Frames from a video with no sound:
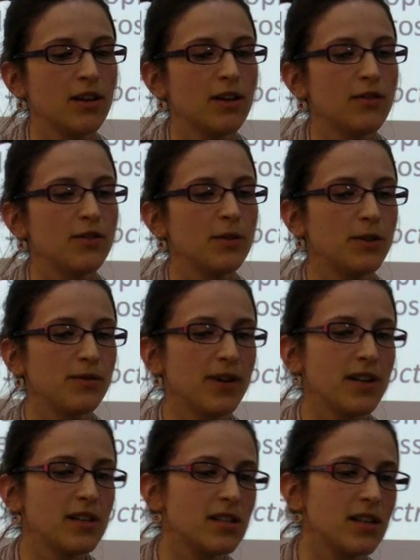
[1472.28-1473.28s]
For
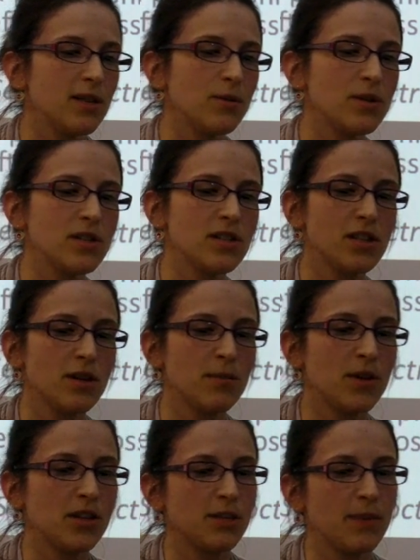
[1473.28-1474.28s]
Blavatsky, it wasn't so
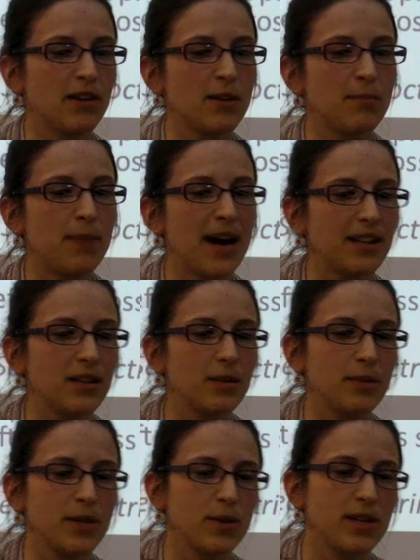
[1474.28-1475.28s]
much about a battle
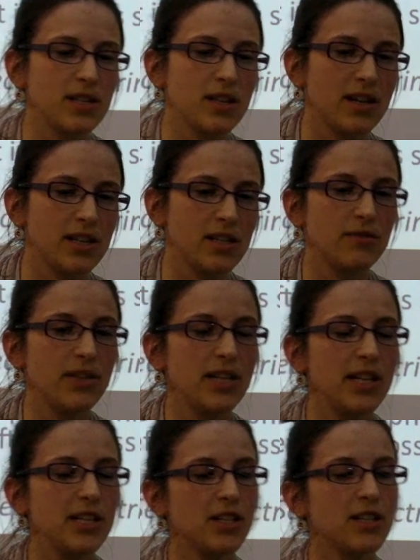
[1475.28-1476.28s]
between science and
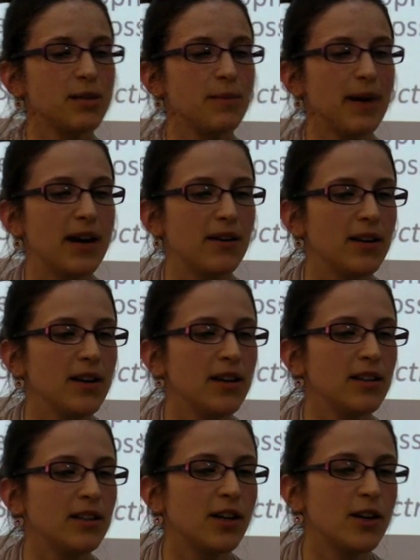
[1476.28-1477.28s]
religion as about
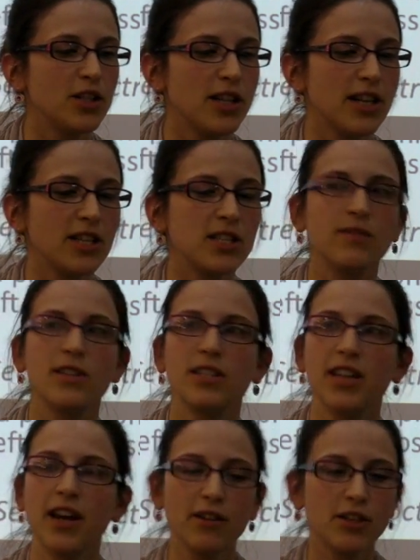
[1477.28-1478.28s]
the negotiation of the
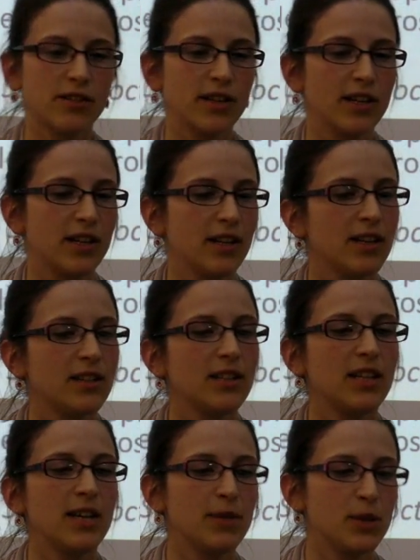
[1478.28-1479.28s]
territory that
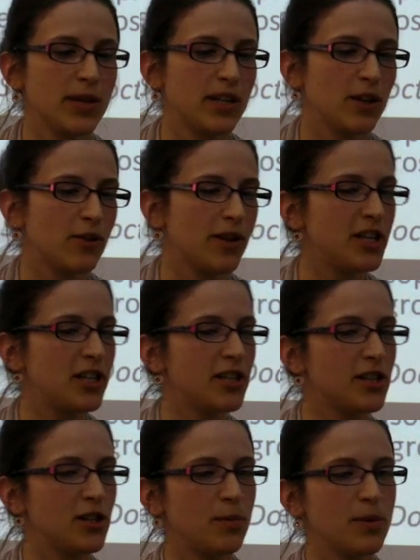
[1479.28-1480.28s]
lay between a
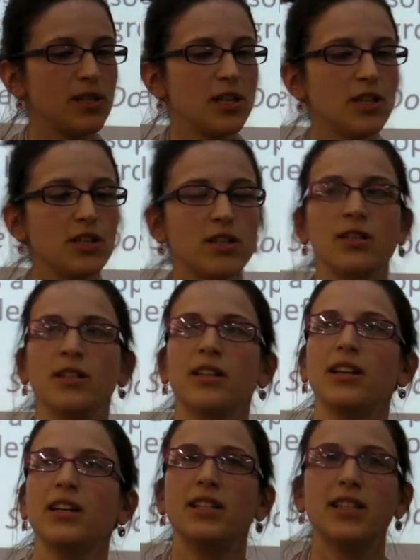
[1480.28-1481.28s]
credulous superstition
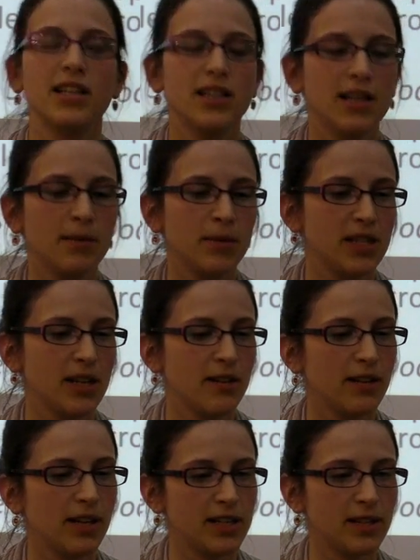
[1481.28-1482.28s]
and a deadening
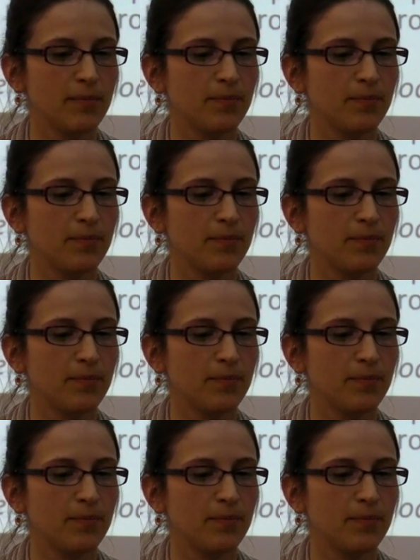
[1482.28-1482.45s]
materialism.